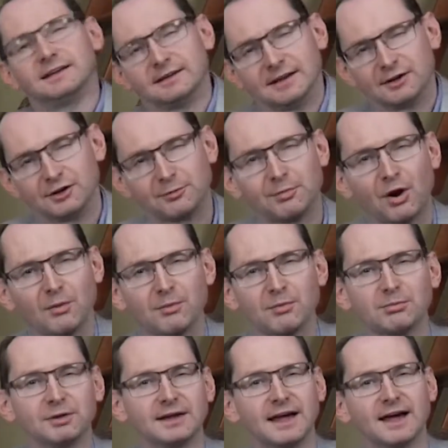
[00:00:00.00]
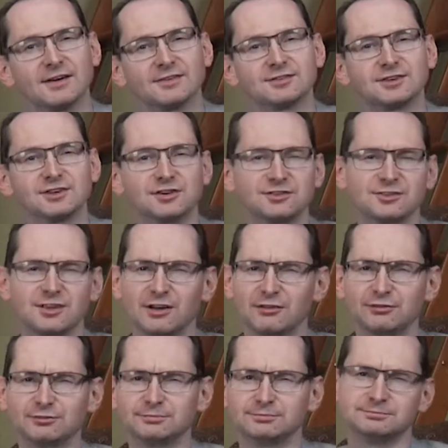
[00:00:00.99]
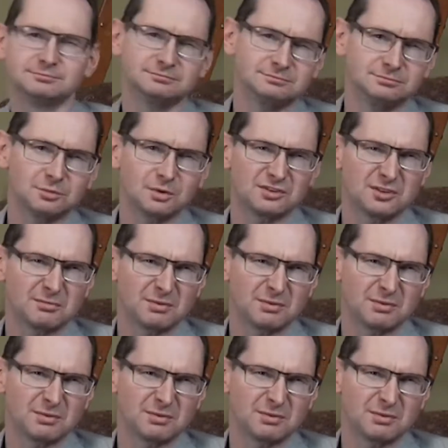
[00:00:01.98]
Now, you're probably asking yourself, what's a